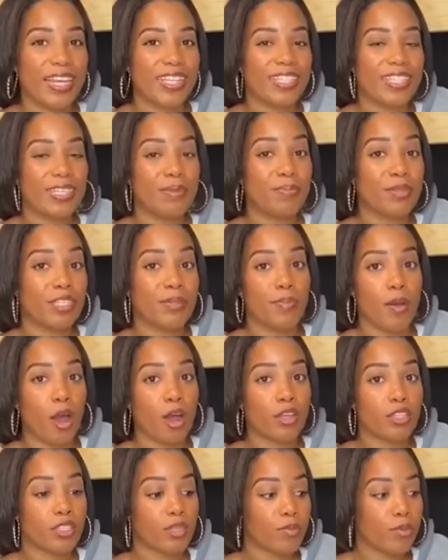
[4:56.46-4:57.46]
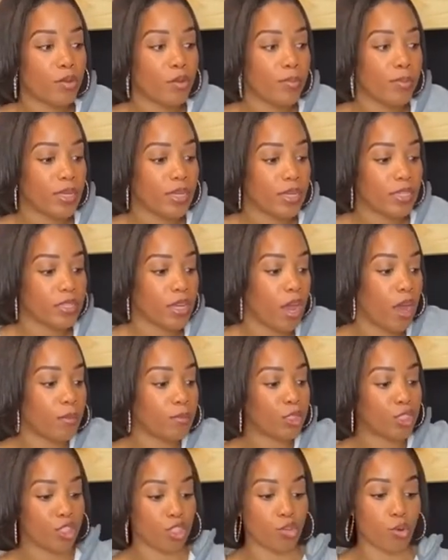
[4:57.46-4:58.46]
deep as possible, because I'm
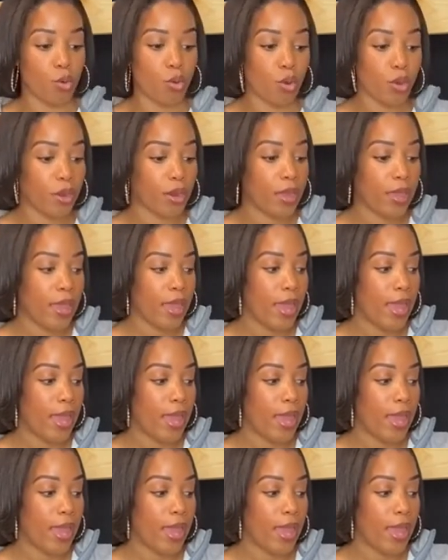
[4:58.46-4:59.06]
short